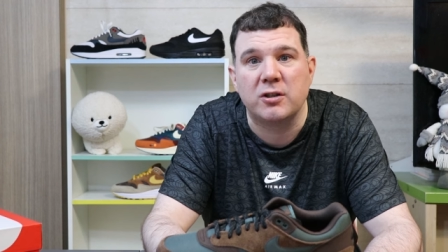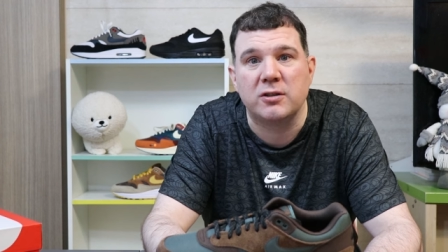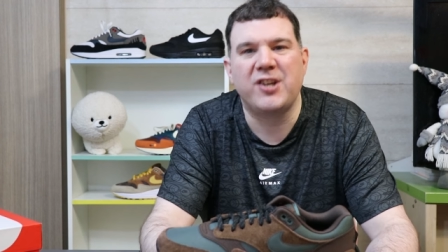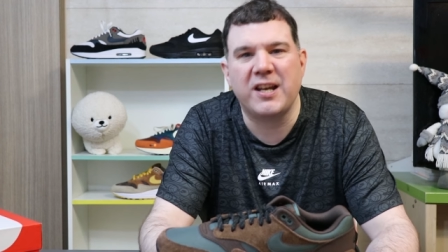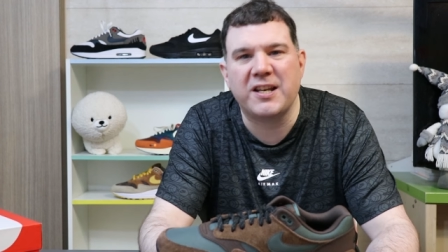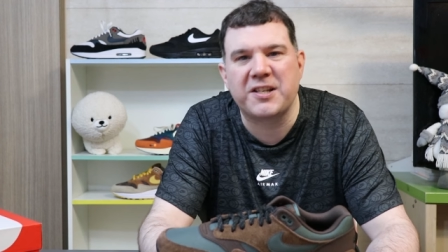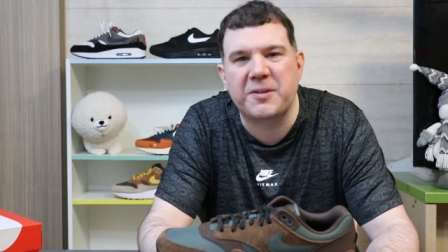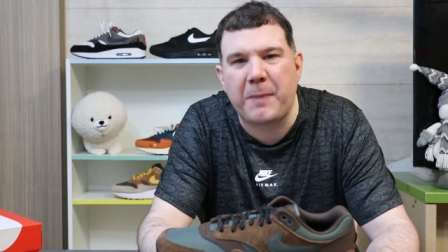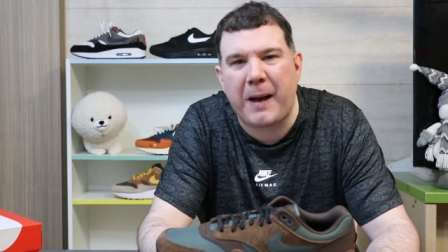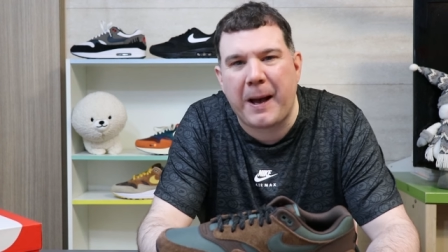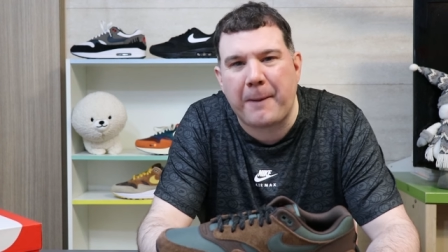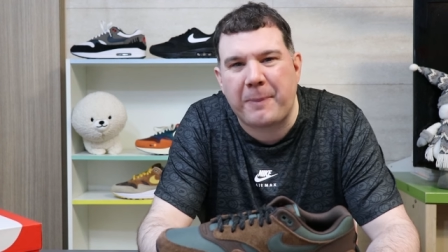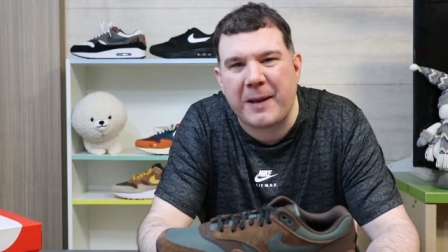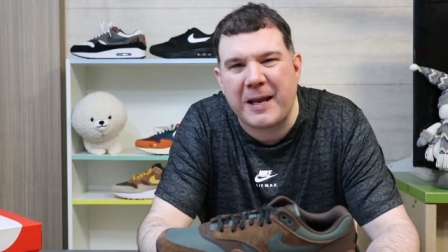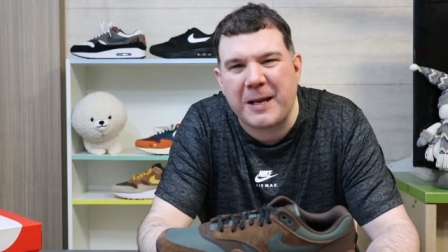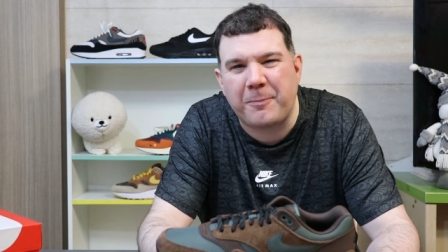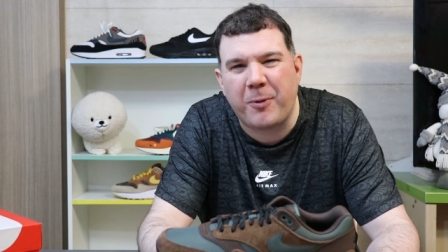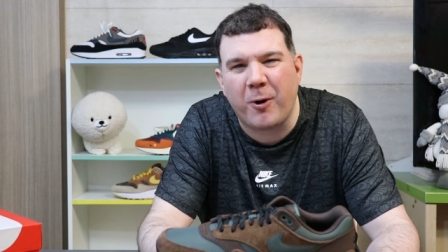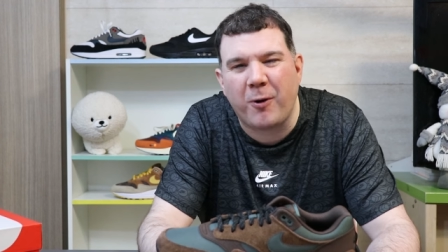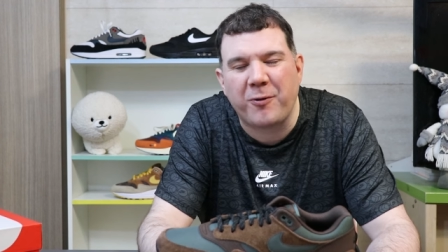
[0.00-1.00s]
Cheers, my
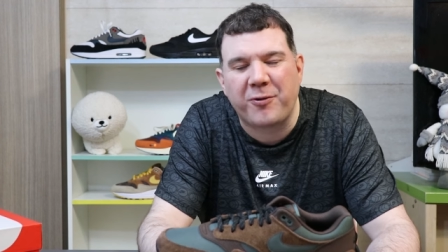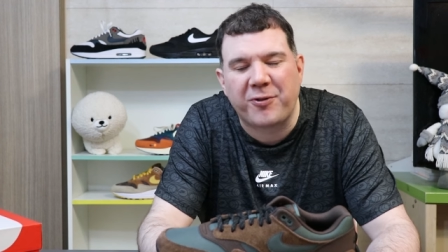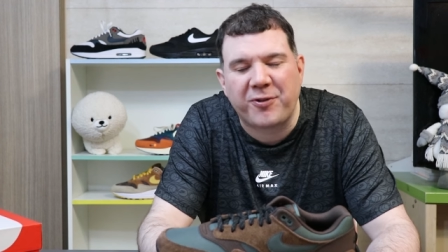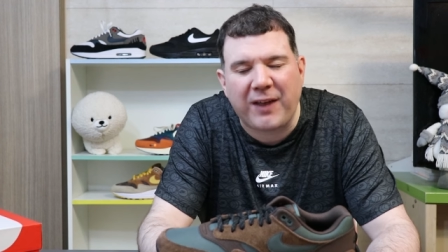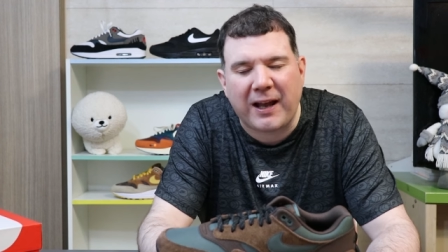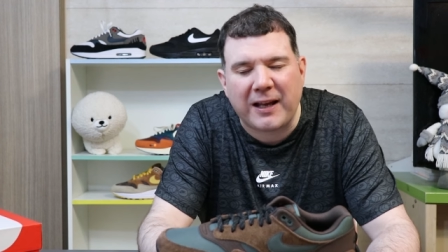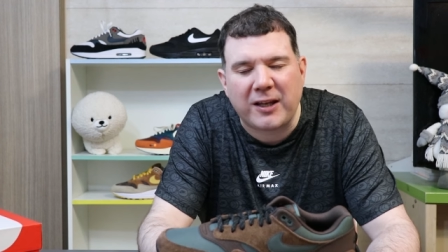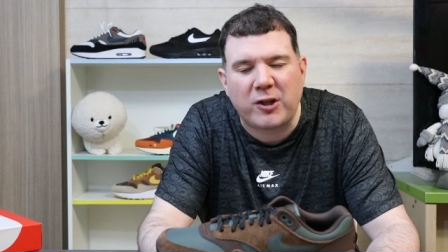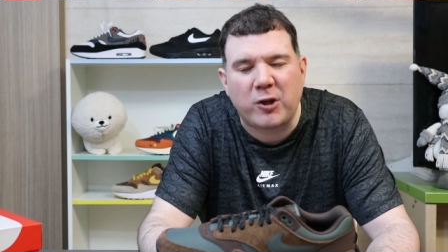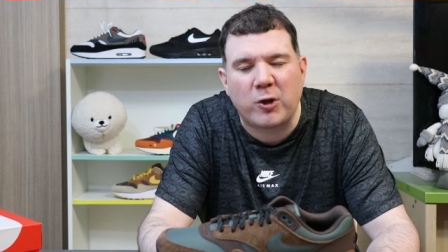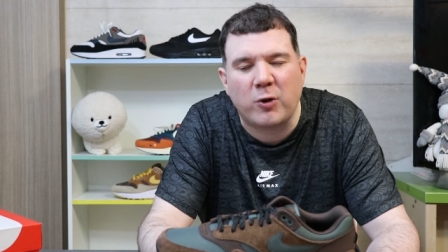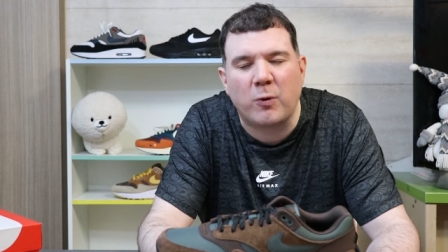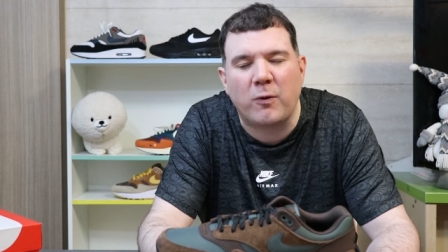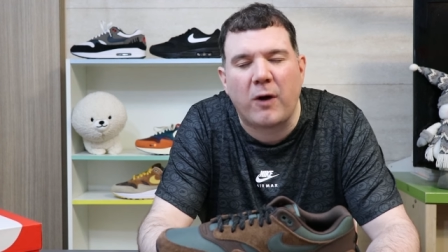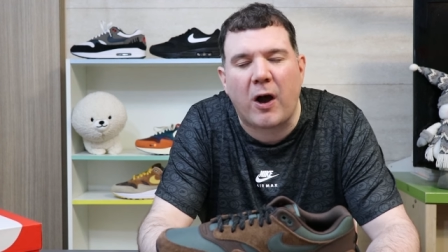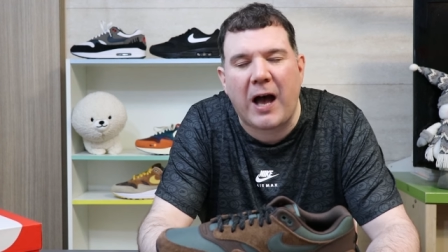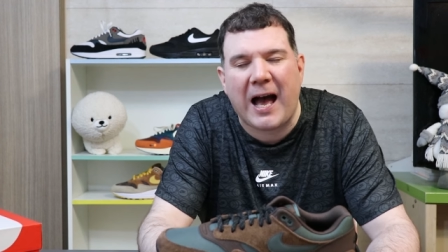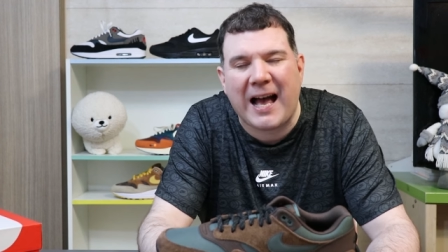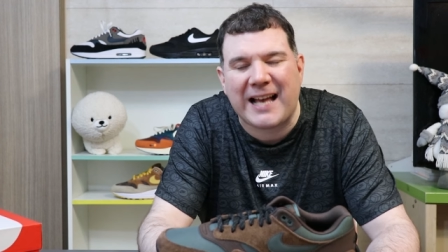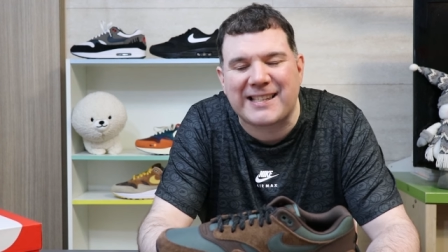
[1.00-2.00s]
people. Thank
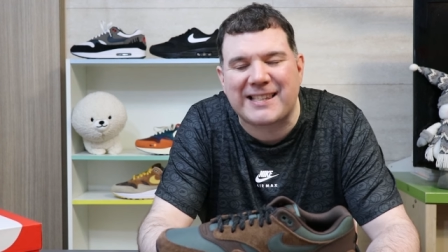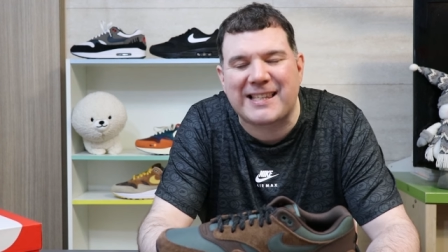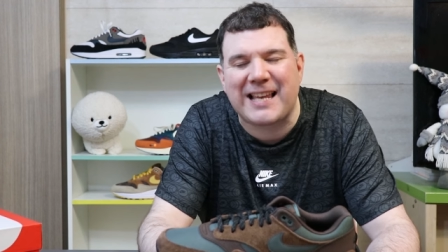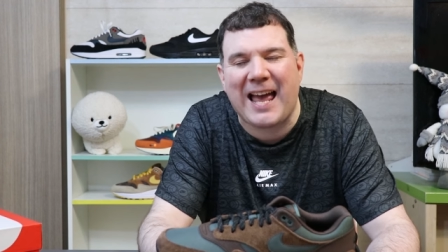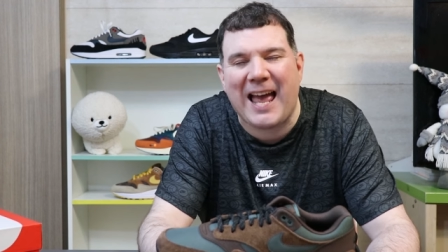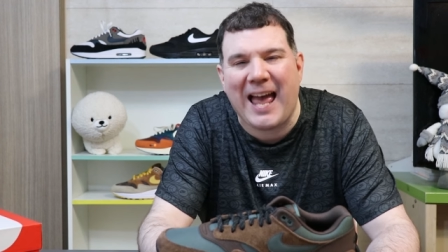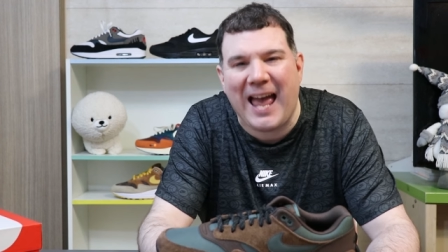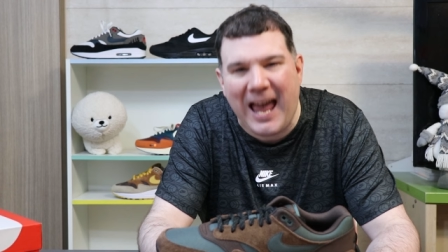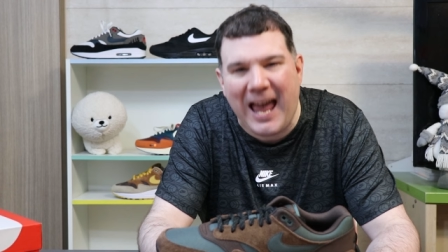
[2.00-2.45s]
you as